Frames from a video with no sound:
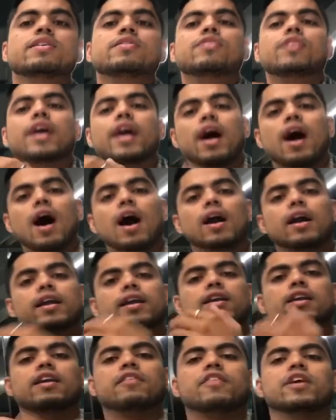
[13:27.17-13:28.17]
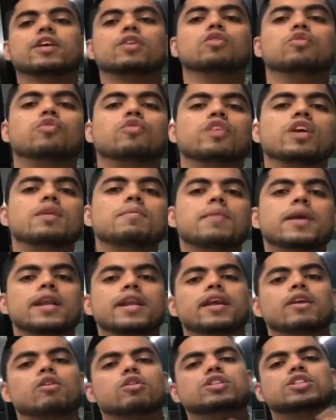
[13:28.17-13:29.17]
they are giving you. We may
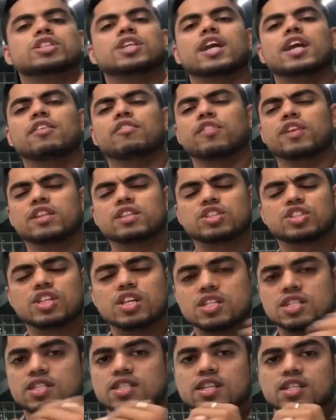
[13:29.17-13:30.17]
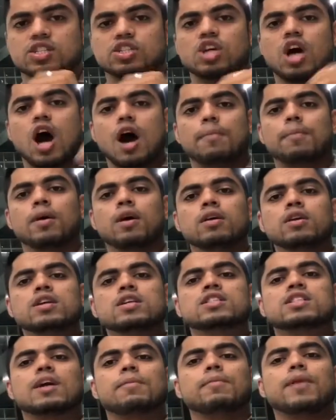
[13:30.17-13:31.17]
negotiate with just the top
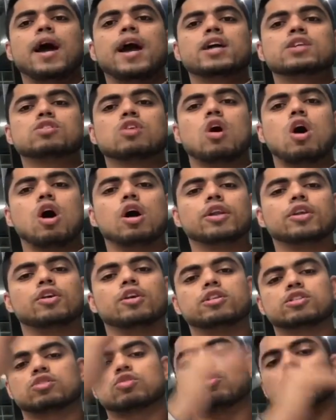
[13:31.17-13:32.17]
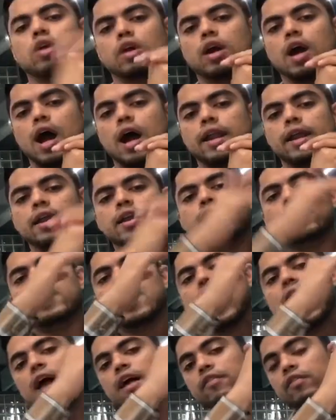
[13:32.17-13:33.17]
suppliers on your scorecard.
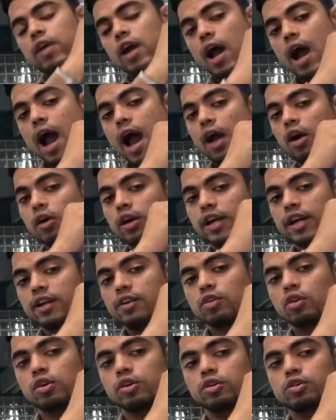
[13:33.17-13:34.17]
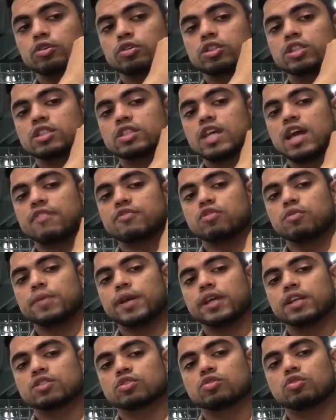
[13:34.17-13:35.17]
I already told you, you just have to
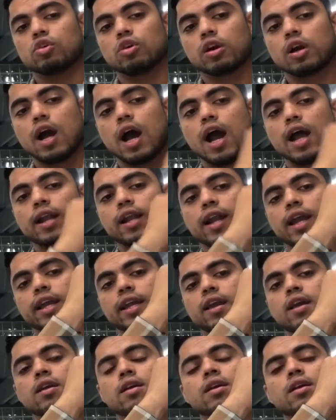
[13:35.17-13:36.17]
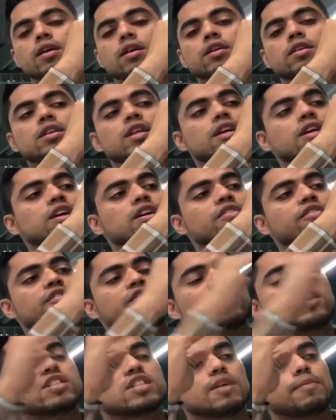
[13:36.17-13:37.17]
make a scorecard, like the
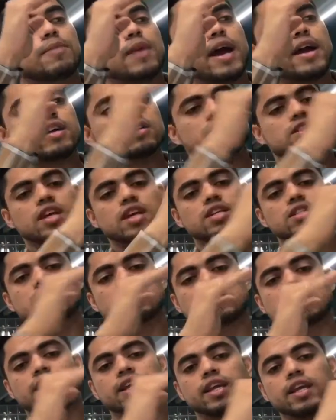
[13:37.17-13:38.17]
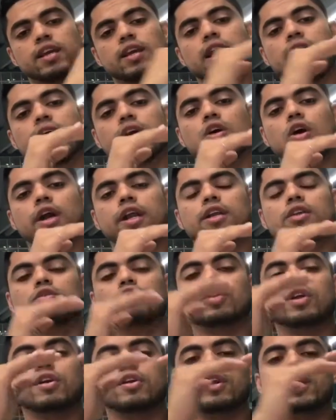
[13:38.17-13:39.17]
first supplier is this, second according
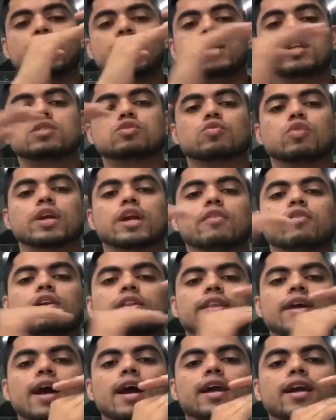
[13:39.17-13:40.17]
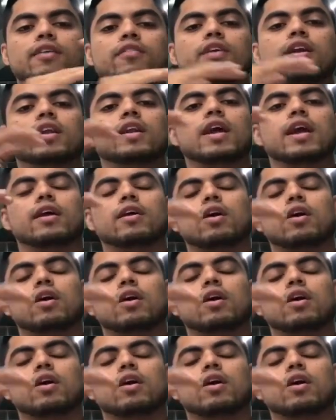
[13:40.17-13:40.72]
to their needs, whatever they are given,